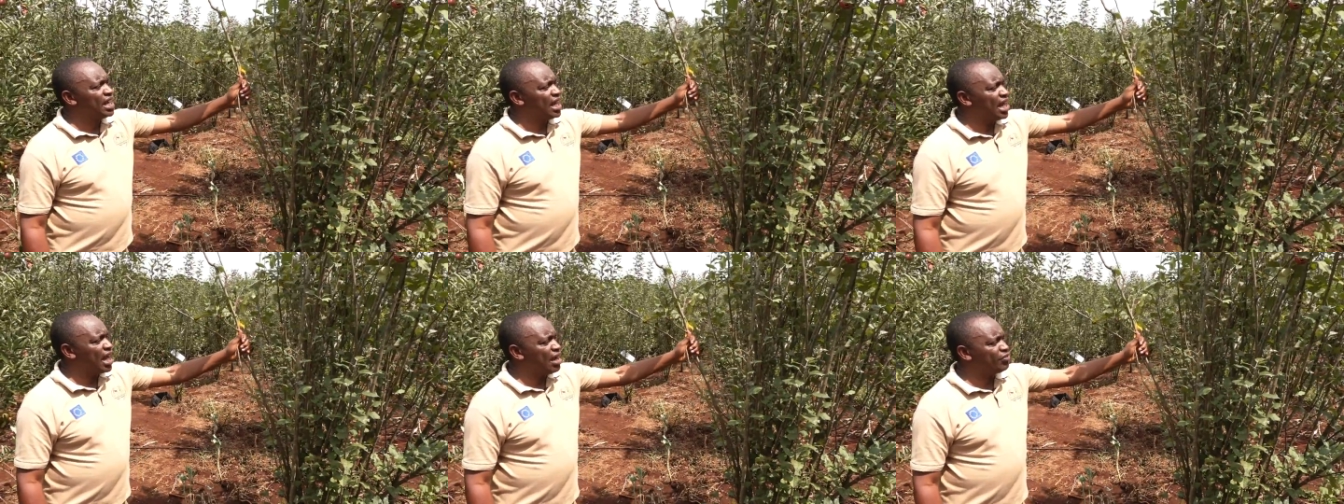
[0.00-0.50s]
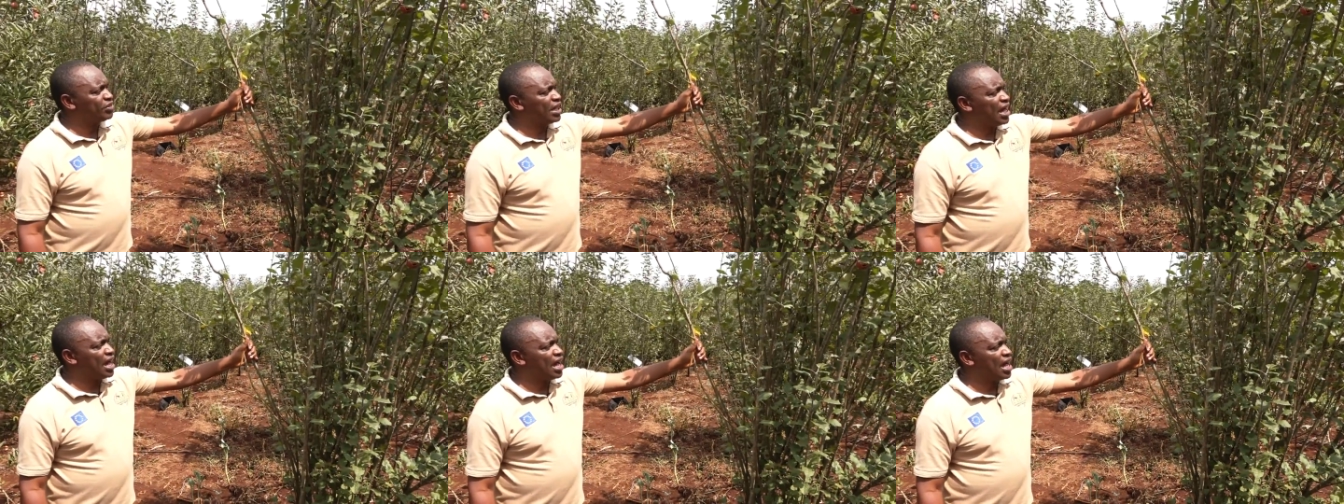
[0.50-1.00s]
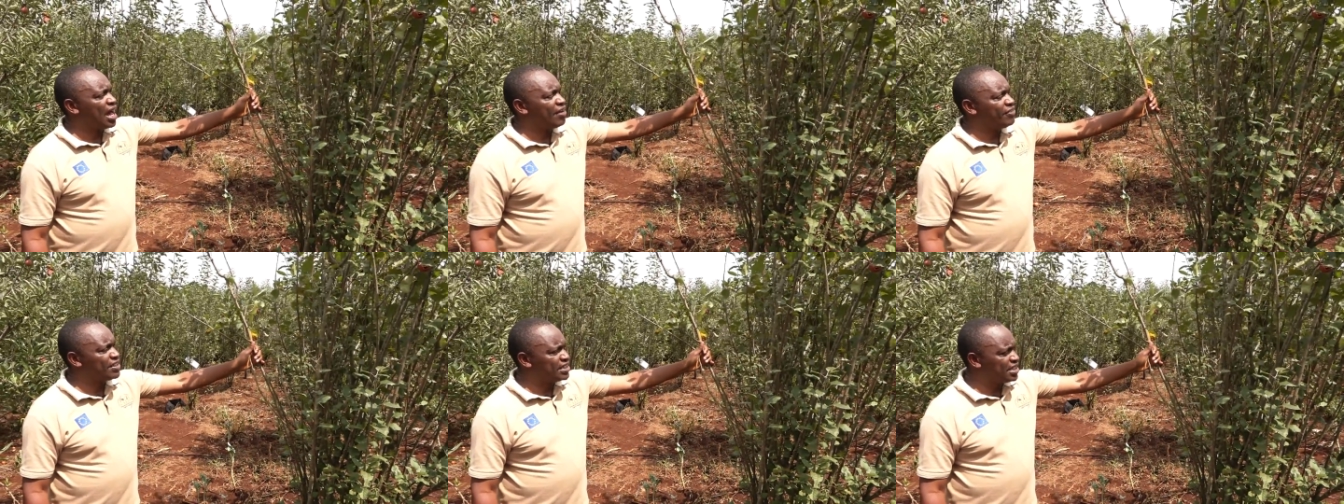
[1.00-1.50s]
after
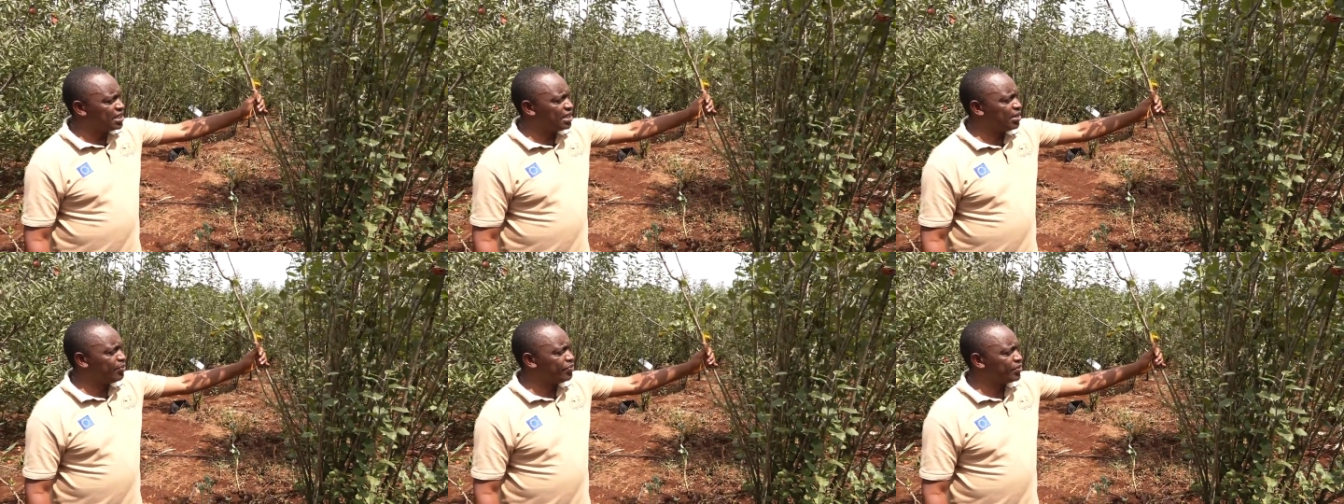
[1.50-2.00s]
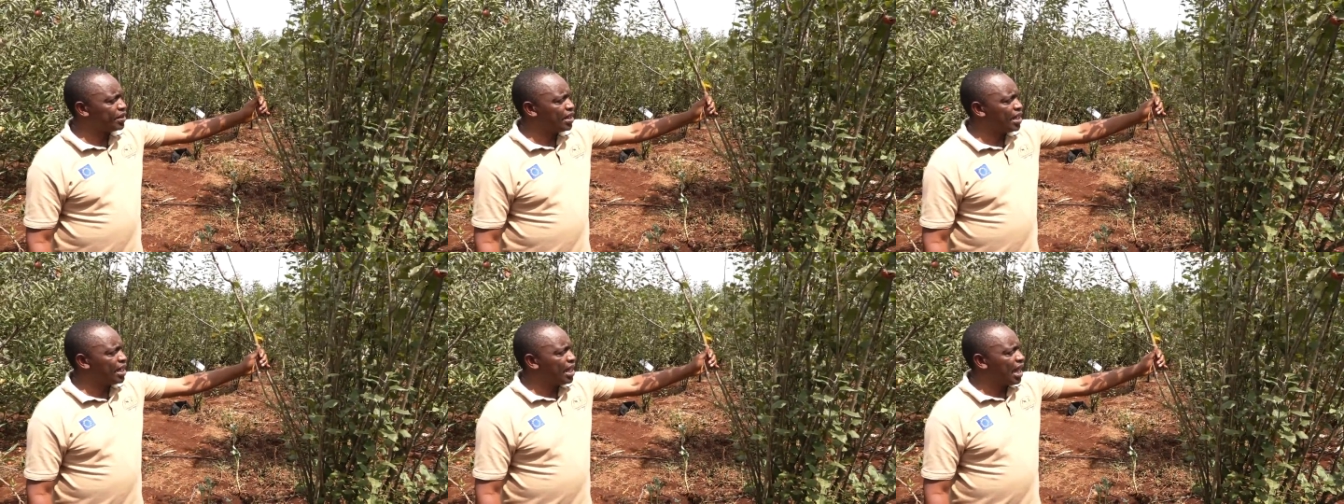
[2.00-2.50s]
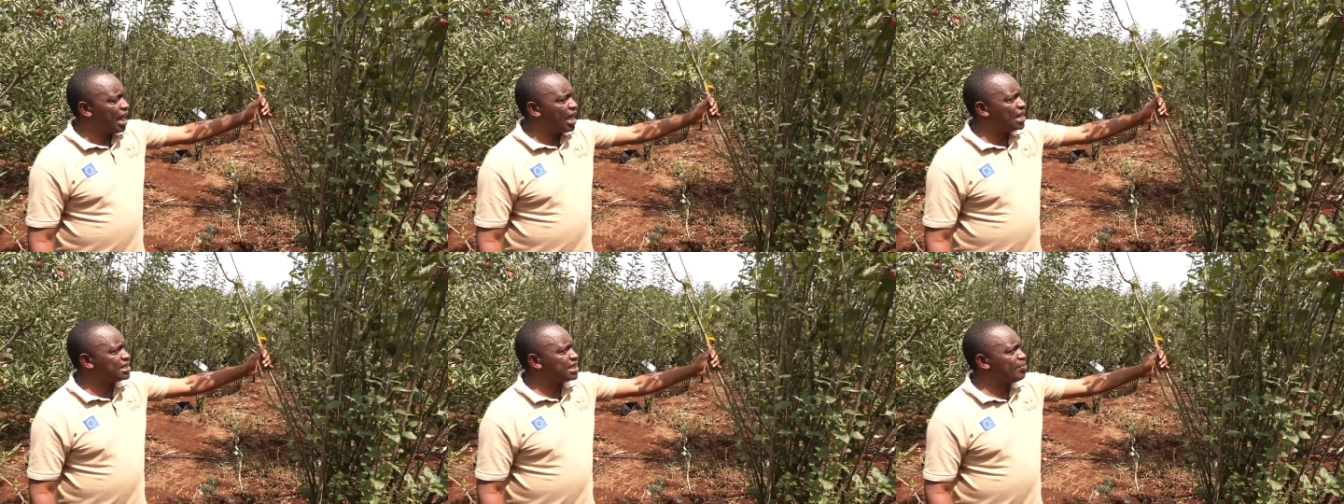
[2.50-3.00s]
harvesting
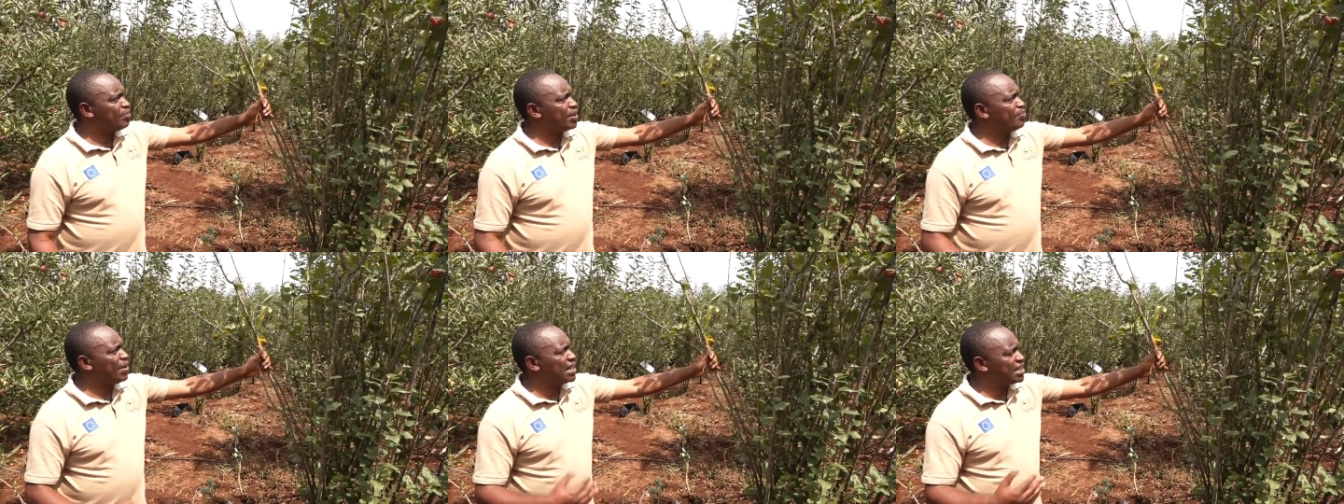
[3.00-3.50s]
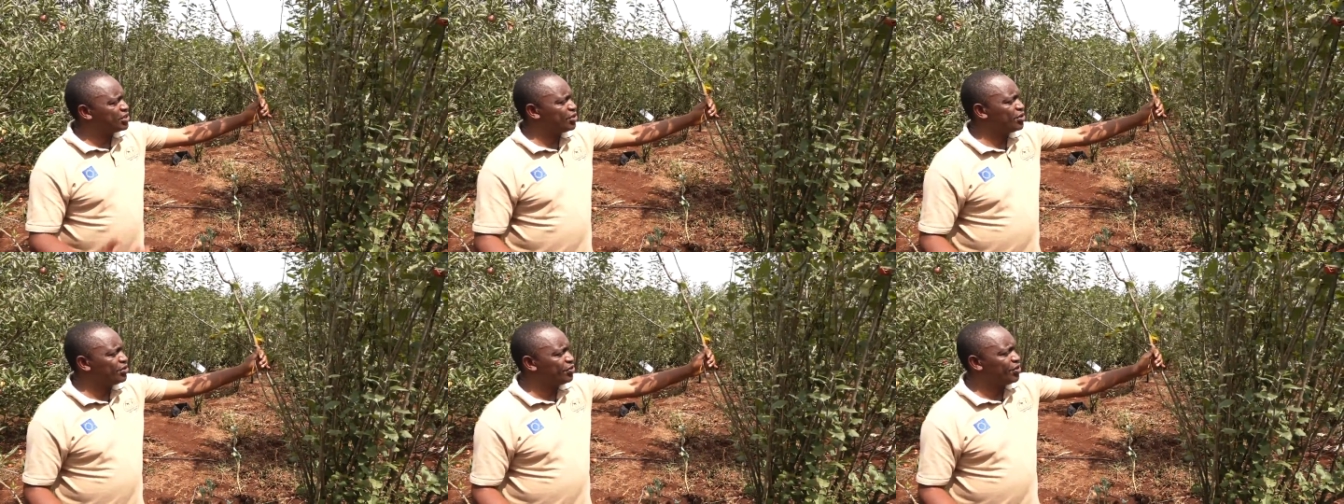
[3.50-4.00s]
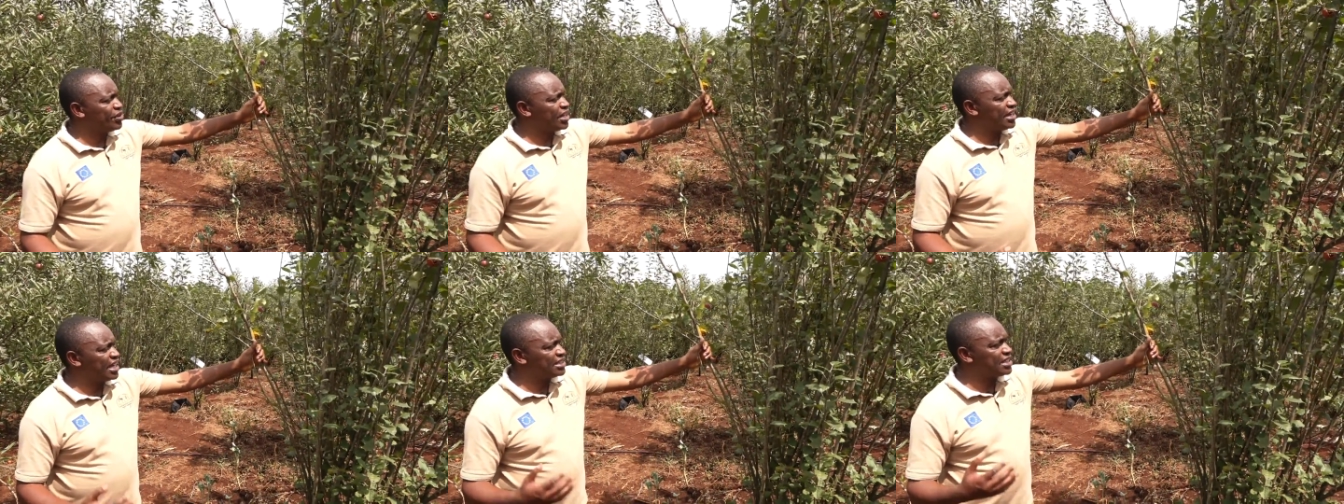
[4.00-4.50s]
as a preparation for the
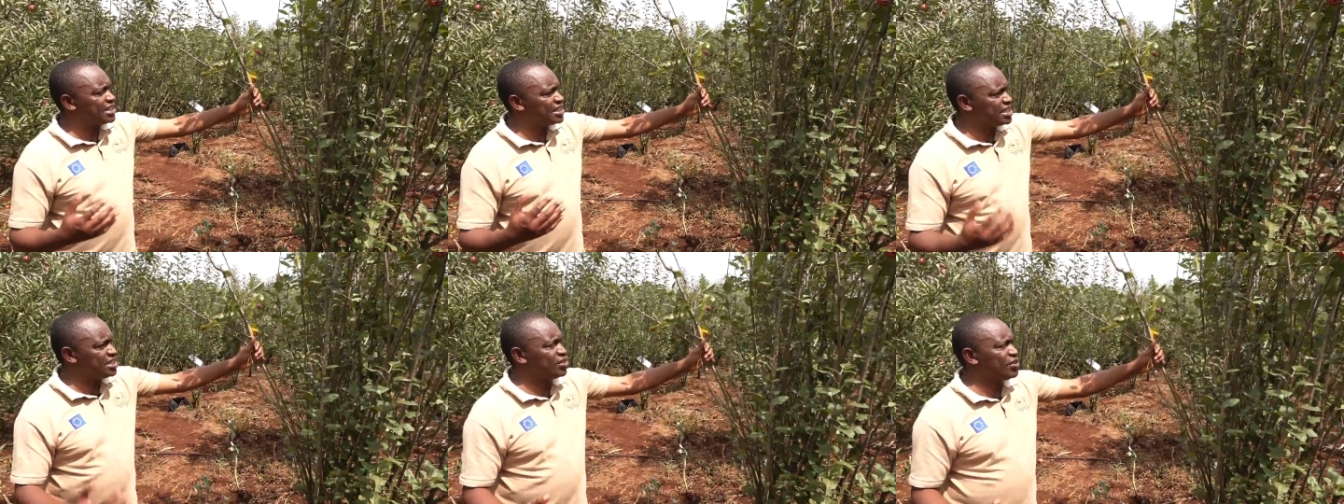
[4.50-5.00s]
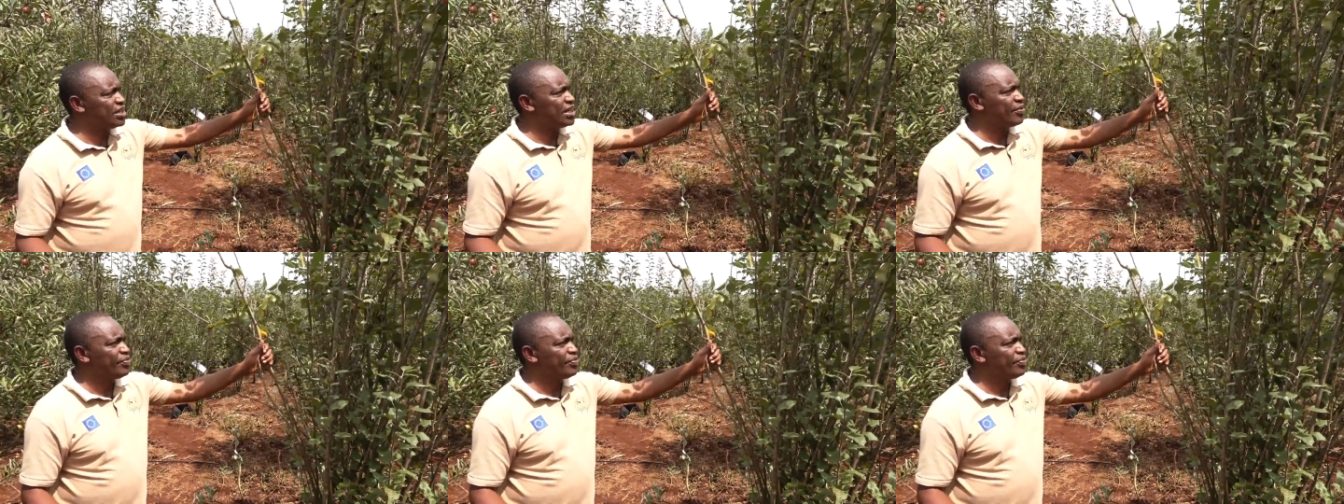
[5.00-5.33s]
next season